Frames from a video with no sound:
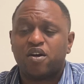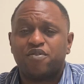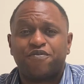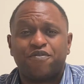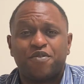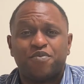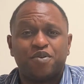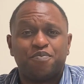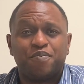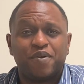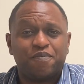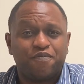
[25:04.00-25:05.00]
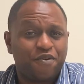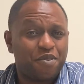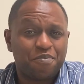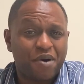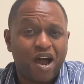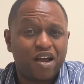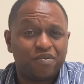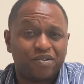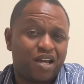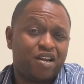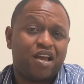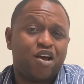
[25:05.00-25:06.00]
the bottom, kind of how we did,
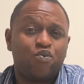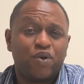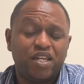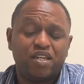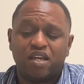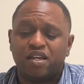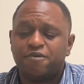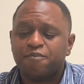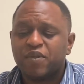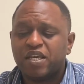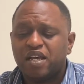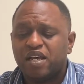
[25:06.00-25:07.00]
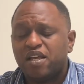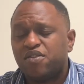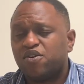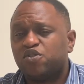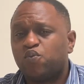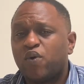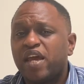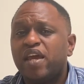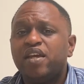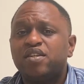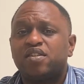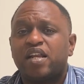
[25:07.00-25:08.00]
there's ways that I can show you
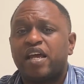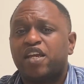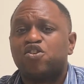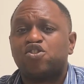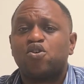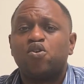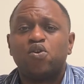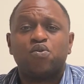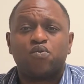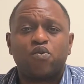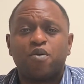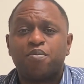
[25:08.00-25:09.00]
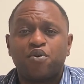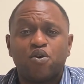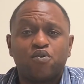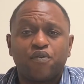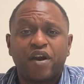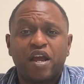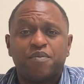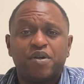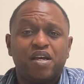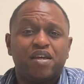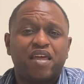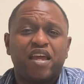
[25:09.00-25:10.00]
through our program that you can actually
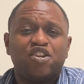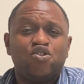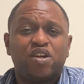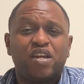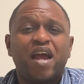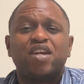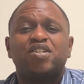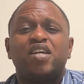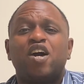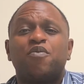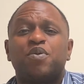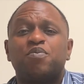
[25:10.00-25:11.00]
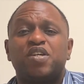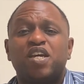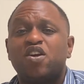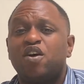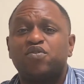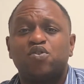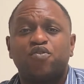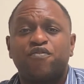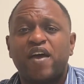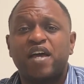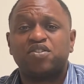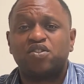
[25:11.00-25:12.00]
help them get off to a fast start. Because
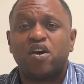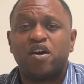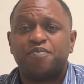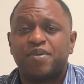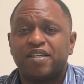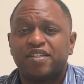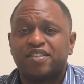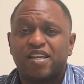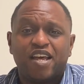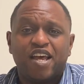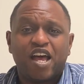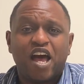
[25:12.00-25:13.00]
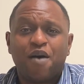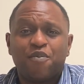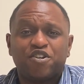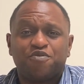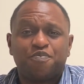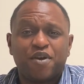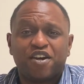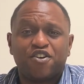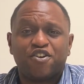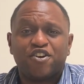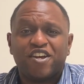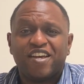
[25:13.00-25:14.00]
how much better in life
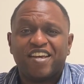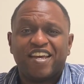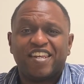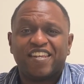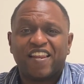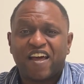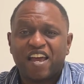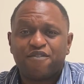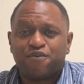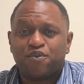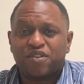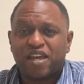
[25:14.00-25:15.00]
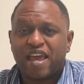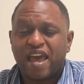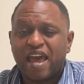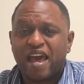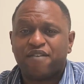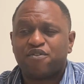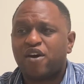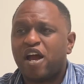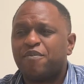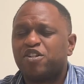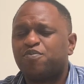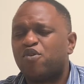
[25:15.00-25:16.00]
will they have, or how much more opportunities
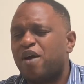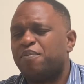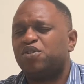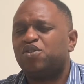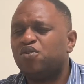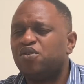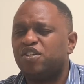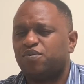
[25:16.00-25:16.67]
will they have in life